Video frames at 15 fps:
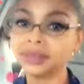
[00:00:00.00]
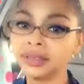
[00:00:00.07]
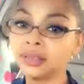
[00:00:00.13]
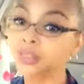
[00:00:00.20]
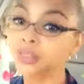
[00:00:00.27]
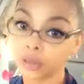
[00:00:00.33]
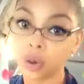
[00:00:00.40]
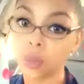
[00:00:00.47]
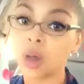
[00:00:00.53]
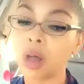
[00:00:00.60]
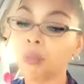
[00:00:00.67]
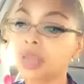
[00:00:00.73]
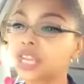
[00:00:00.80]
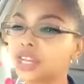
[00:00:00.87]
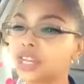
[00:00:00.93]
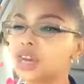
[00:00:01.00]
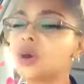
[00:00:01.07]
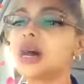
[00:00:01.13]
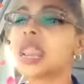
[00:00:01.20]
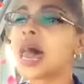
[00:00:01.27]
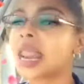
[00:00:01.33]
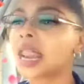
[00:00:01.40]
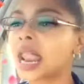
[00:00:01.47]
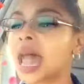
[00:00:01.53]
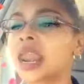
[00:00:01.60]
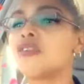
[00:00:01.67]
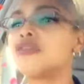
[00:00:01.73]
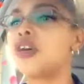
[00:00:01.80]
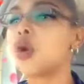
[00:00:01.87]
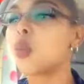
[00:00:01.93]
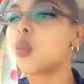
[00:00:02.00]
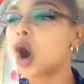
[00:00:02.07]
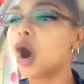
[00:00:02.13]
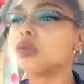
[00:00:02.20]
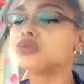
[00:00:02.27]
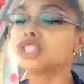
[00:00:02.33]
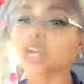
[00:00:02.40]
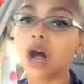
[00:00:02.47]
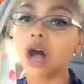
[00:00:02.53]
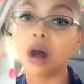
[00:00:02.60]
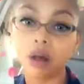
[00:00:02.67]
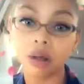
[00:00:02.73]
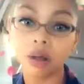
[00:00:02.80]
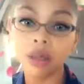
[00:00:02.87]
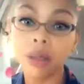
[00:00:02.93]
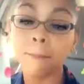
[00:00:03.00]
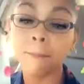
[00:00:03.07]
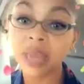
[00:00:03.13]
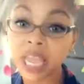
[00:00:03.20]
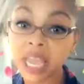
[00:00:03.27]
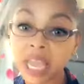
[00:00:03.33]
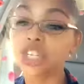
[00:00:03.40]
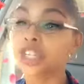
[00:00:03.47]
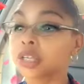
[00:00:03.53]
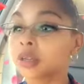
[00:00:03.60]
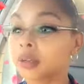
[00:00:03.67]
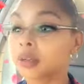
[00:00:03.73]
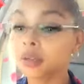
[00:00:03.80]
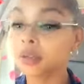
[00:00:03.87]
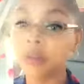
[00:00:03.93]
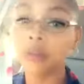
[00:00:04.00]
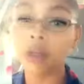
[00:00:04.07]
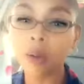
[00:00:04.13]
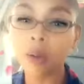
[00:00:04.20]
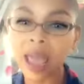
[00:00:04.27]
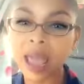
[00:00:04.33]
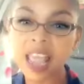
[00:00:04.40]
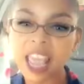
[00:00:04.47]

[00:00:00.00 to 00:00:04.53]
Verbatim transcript: You don't want me to do it. I done, I done forewarned y'all, bitch. Okay?